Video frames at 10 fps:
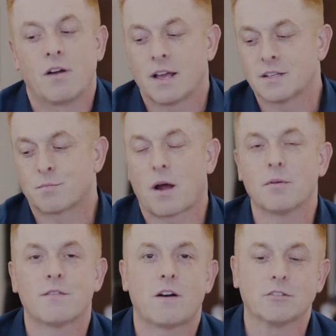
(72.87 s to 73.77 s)
right? Because
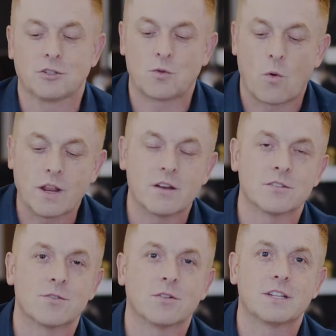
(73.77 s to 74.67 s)
probably if I was 20
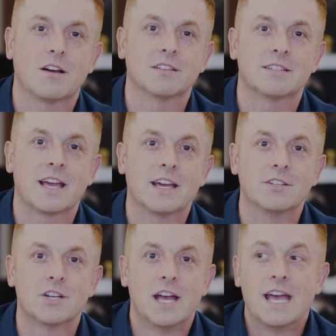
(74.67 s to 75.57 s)
years old and on
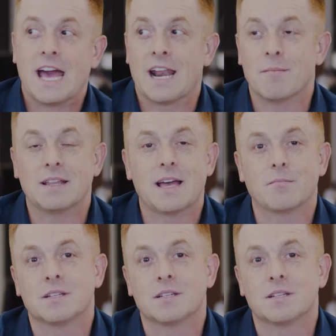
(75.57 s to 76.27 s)
stage and I made that